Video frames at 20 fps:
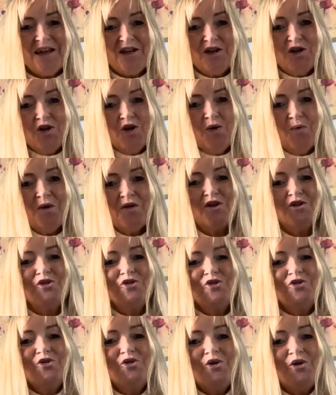You are the
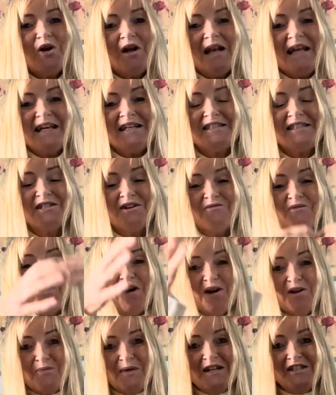nucleus
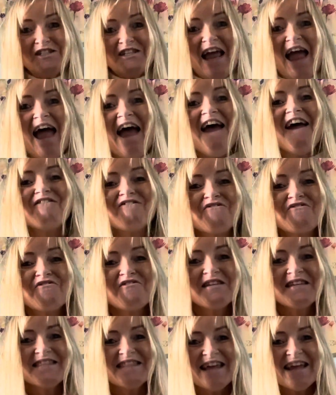around which
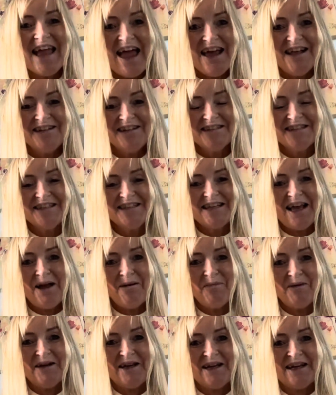everything else is
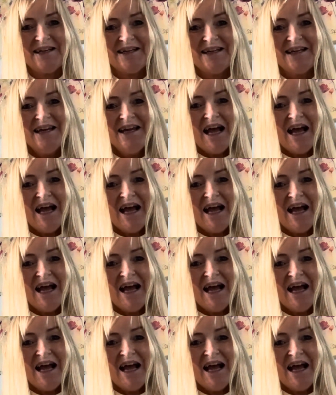happening.